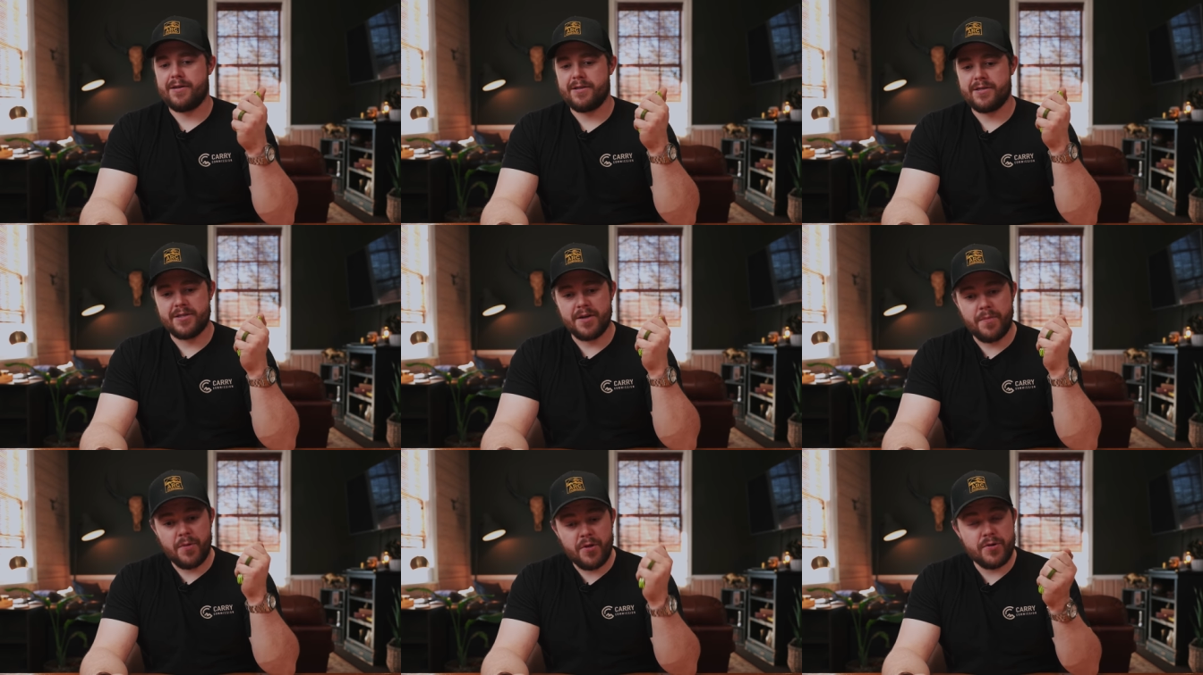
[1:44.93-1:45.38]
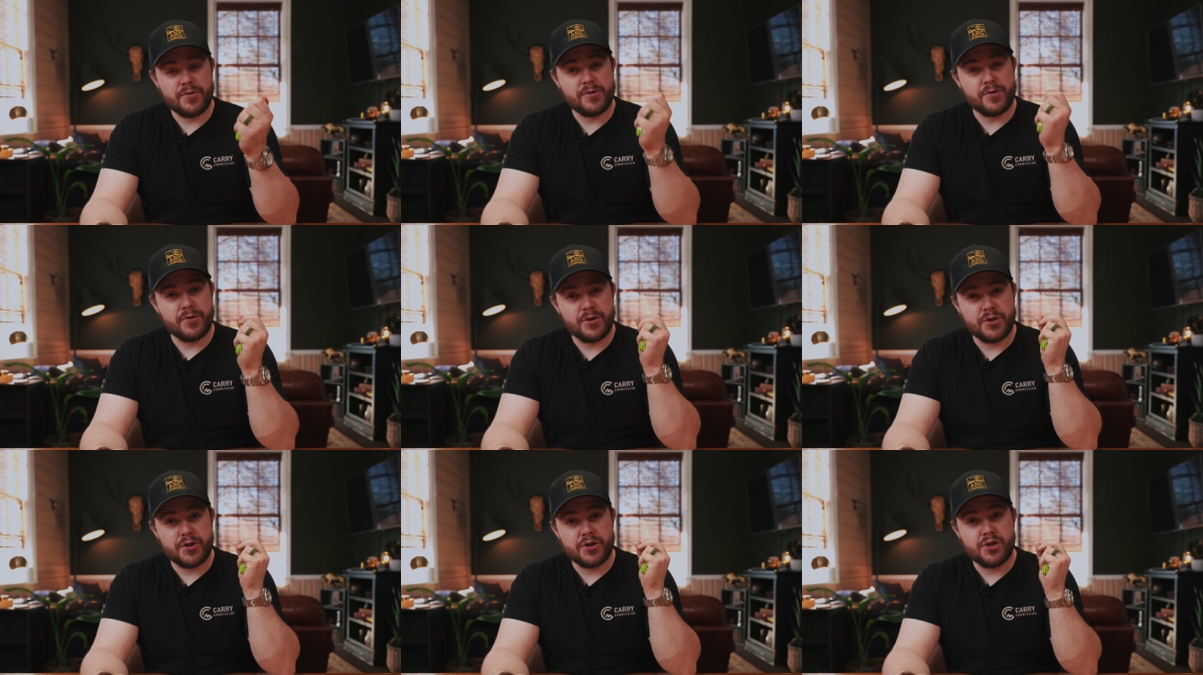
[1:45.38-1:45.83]
Some of those
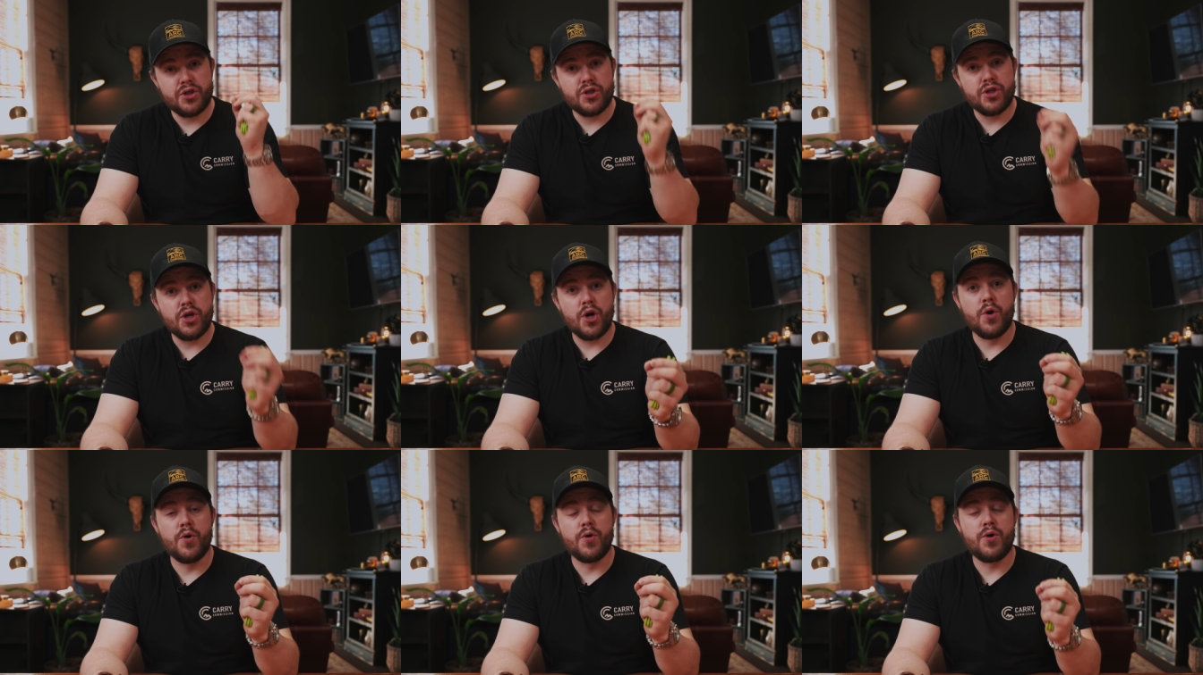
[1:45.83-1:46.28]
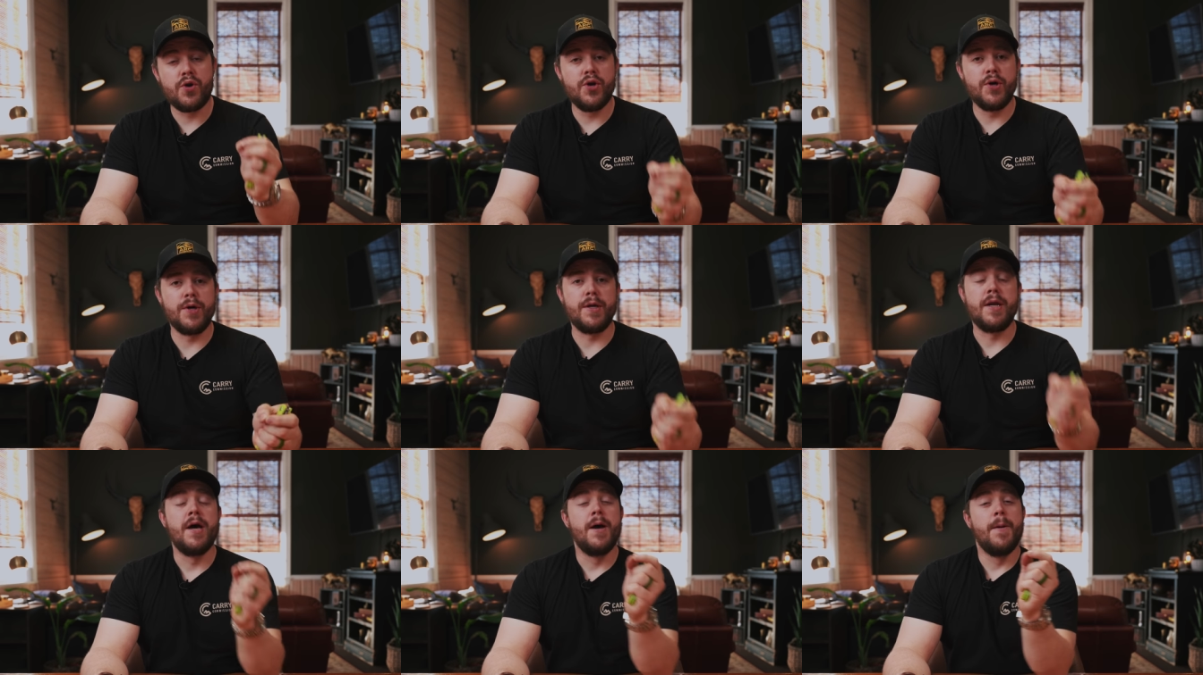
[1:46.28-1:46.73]
are just so
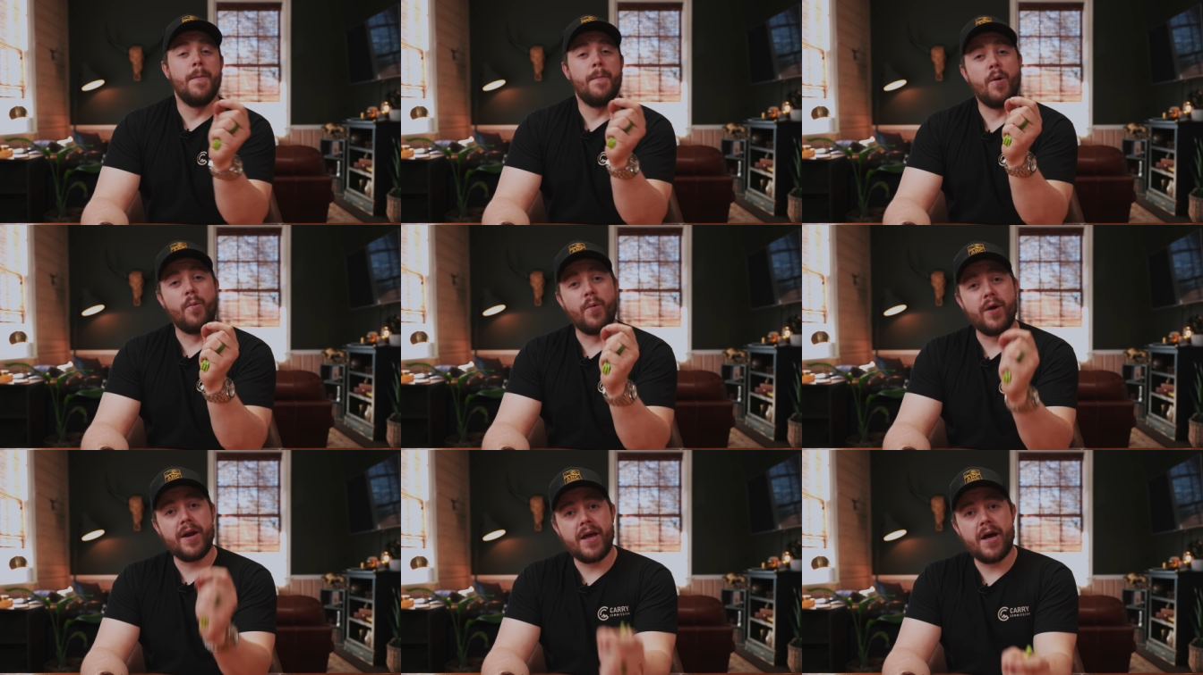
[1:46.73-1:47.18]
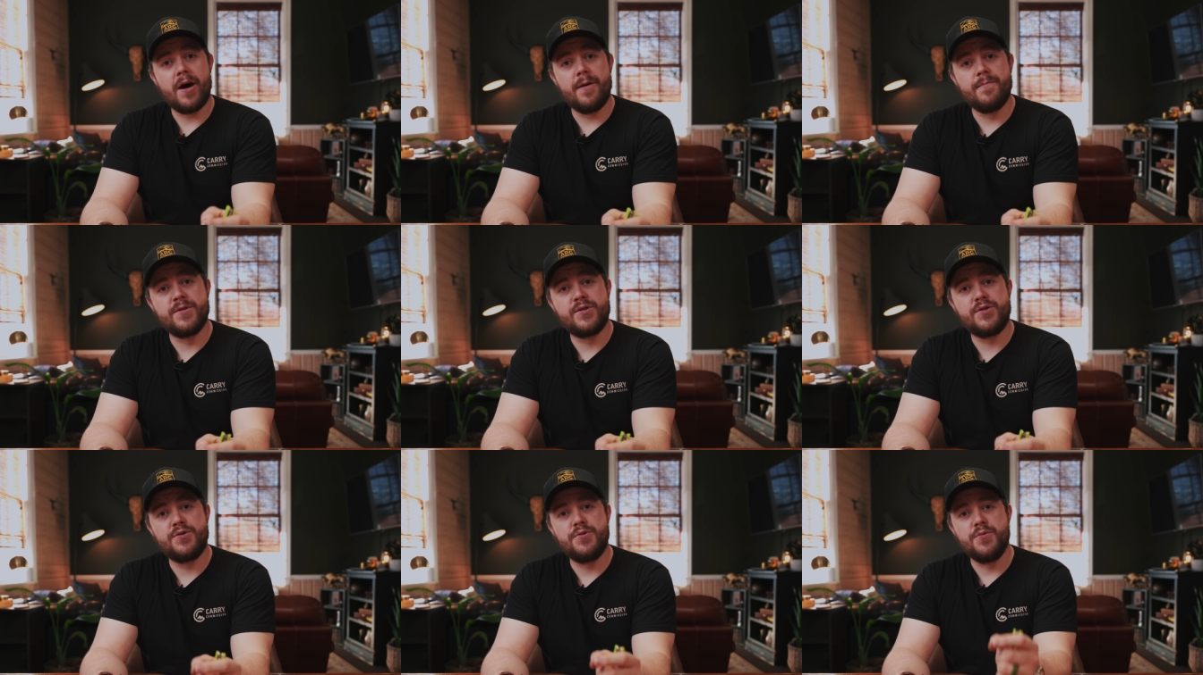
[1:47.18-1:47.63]
good. But when it
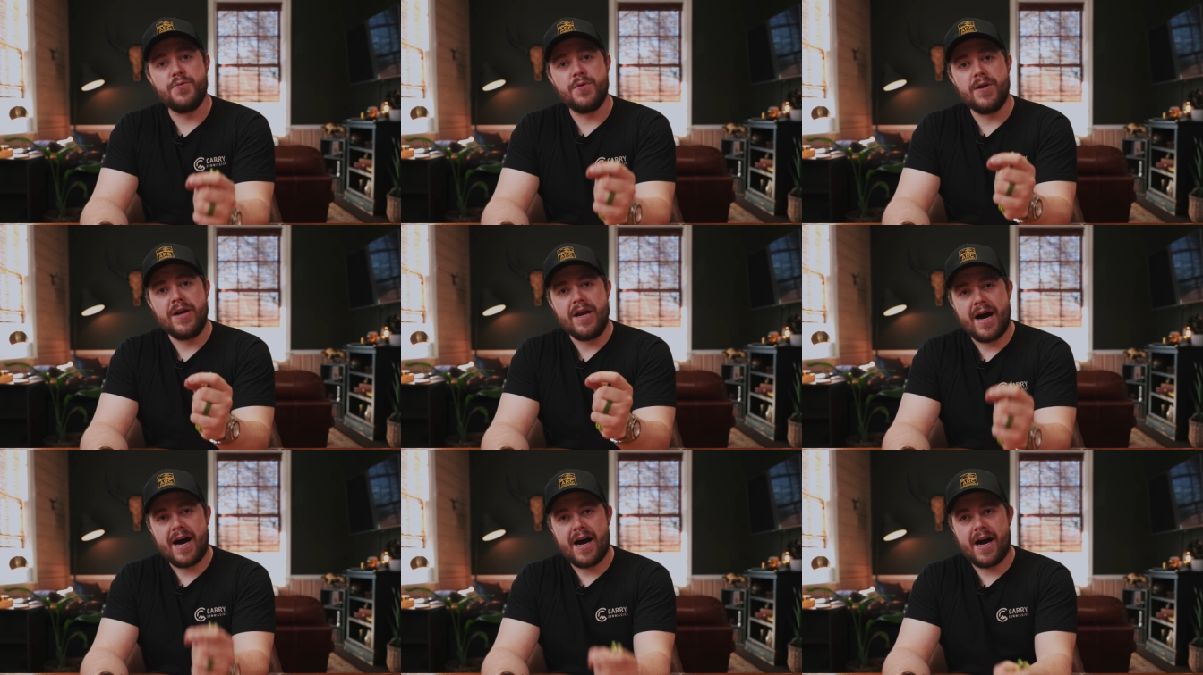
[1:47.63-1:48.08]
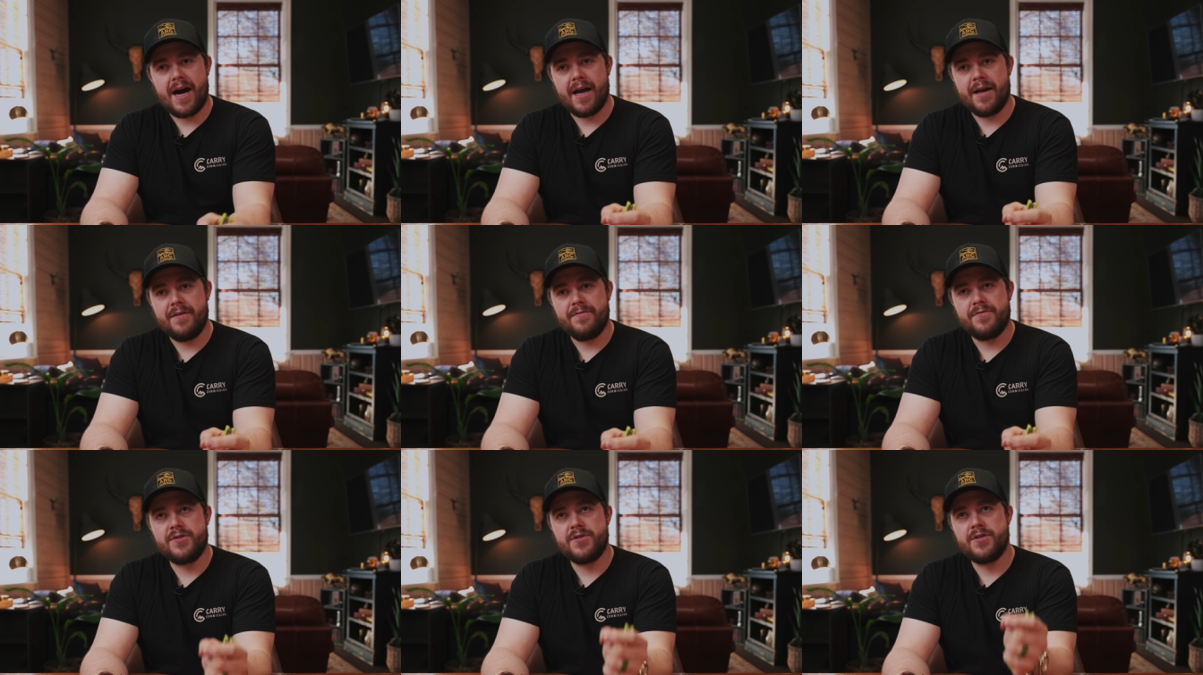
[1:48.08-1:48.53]
comes to
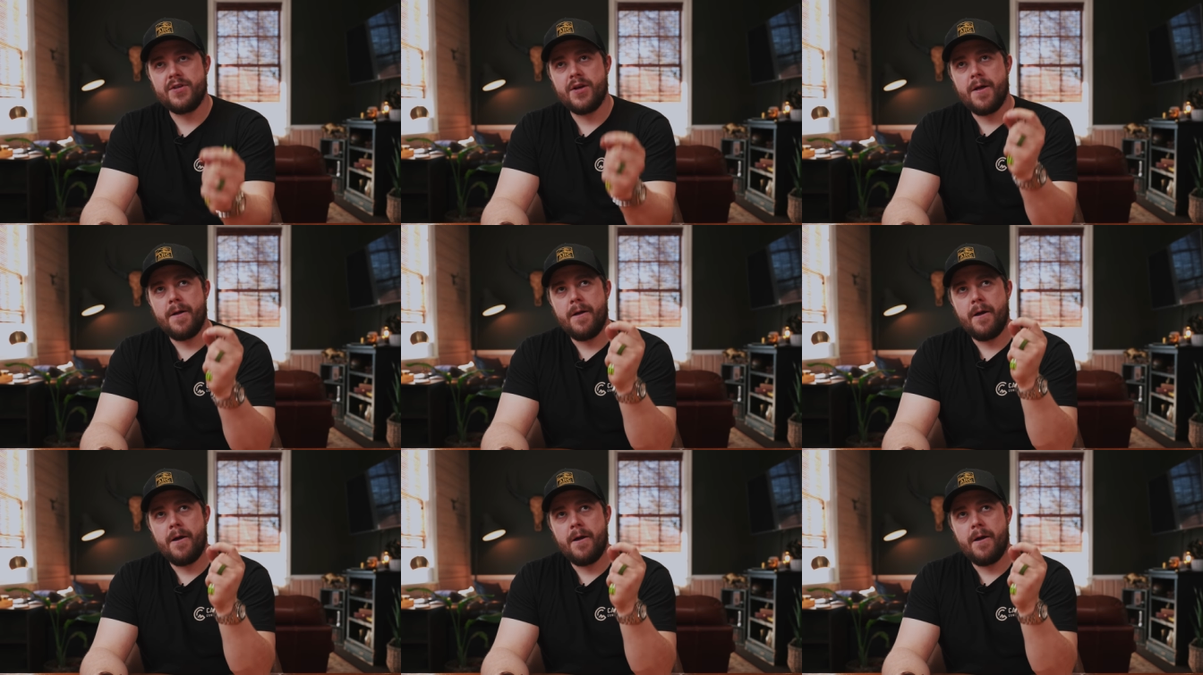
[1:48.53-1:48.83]
knives,